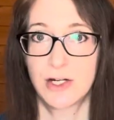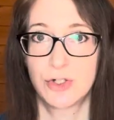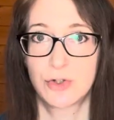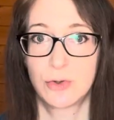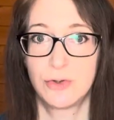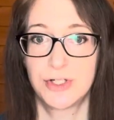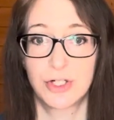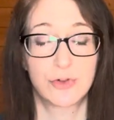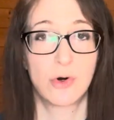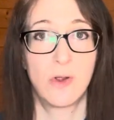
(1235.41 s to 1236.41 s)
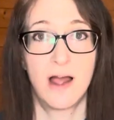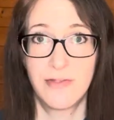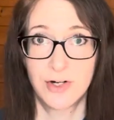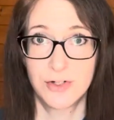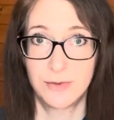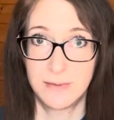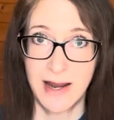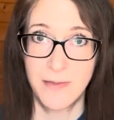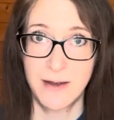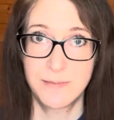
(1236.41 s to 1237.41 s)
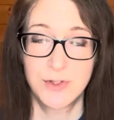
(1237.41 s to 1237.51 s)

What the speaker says: control to control others around them.